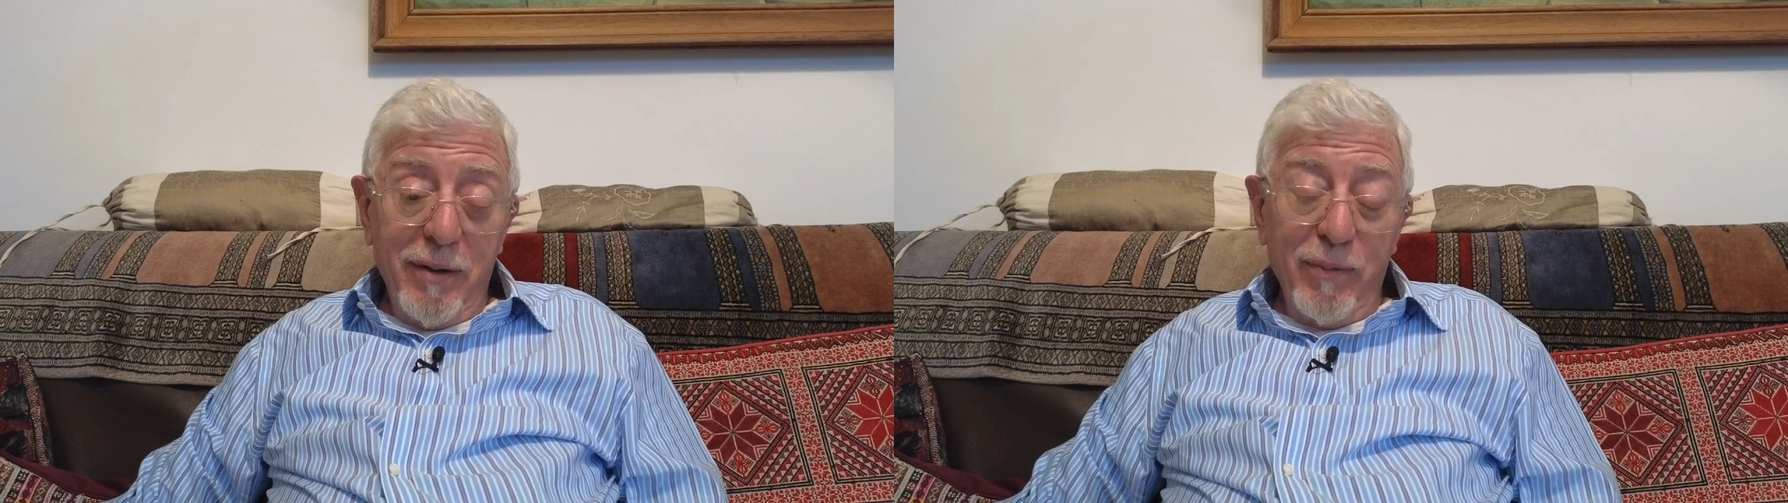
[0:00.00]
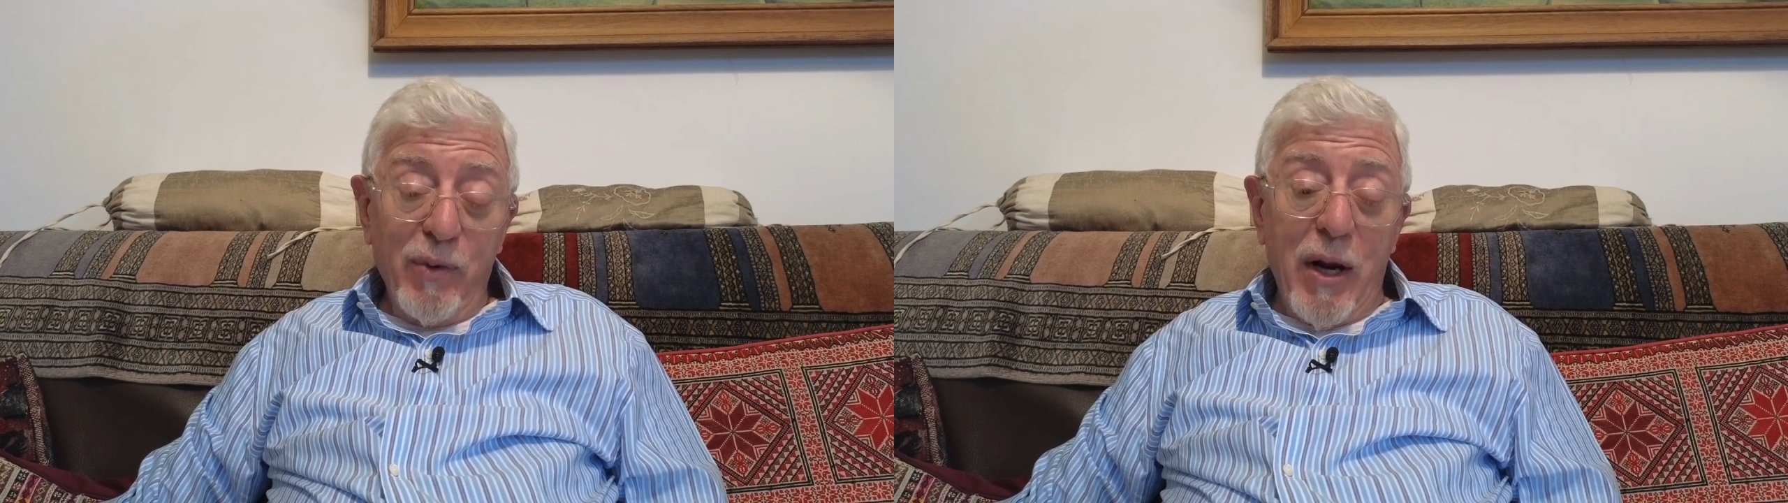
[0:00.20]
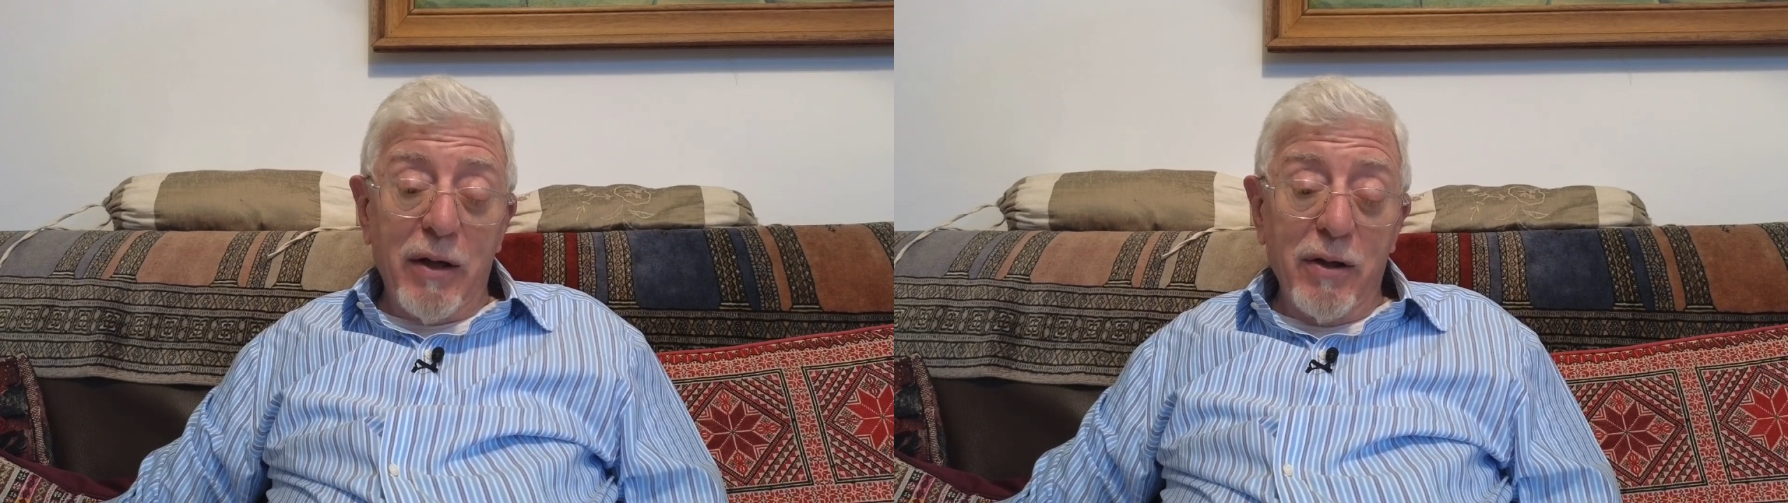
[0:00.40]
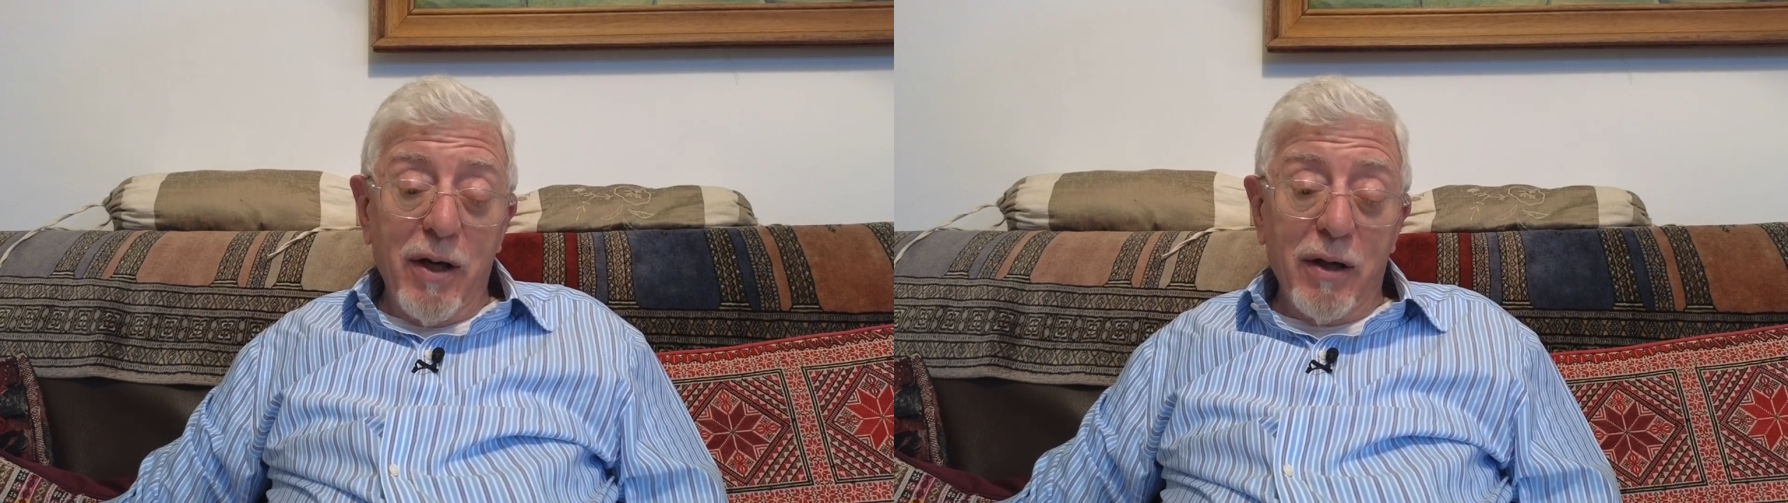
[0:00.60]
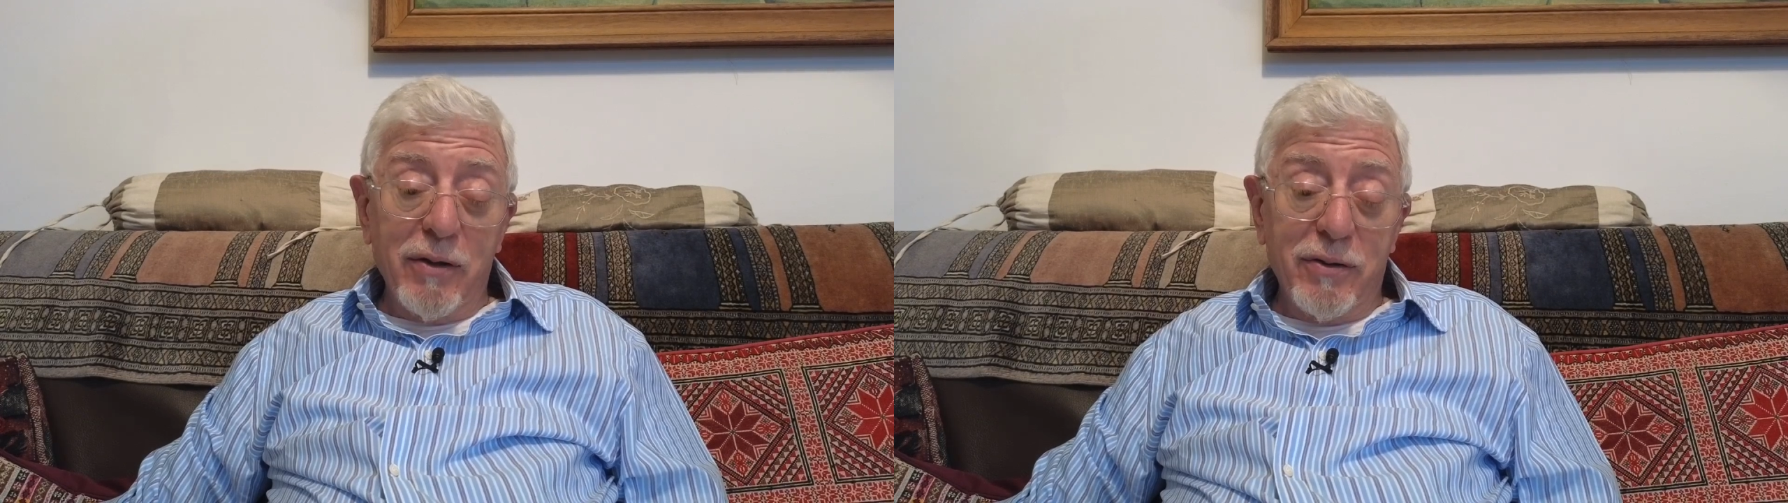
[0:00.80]
Brad
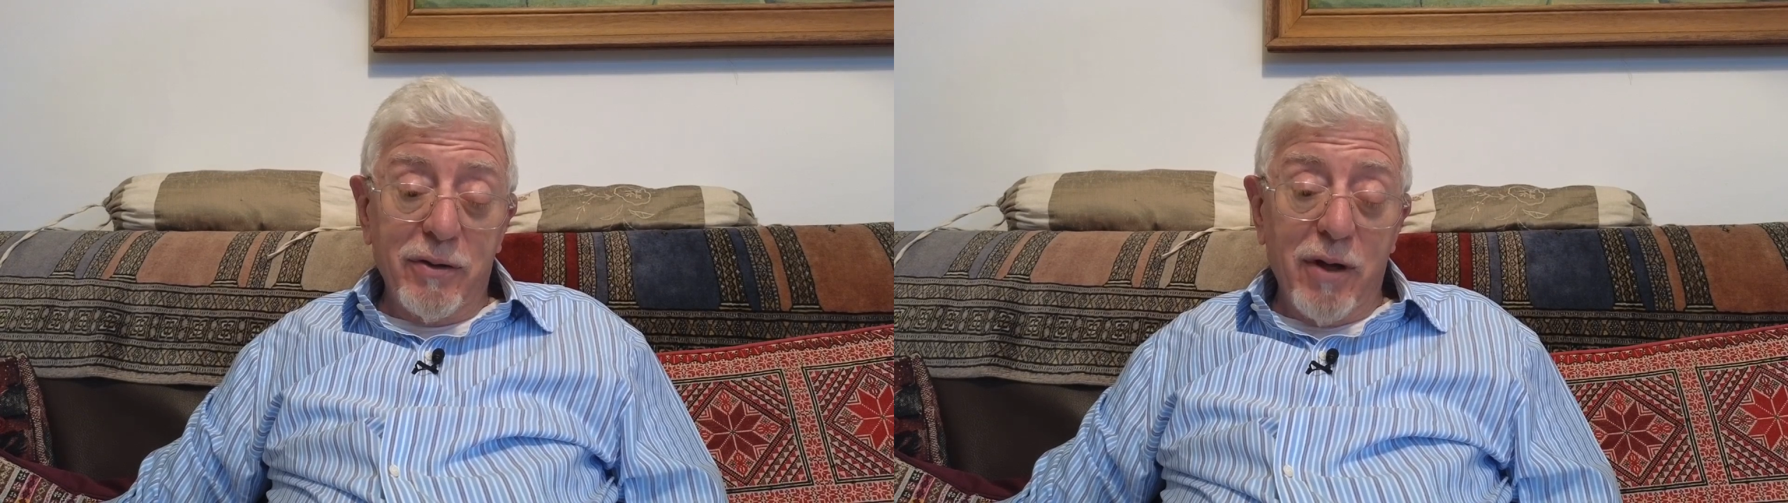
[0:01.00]
Young's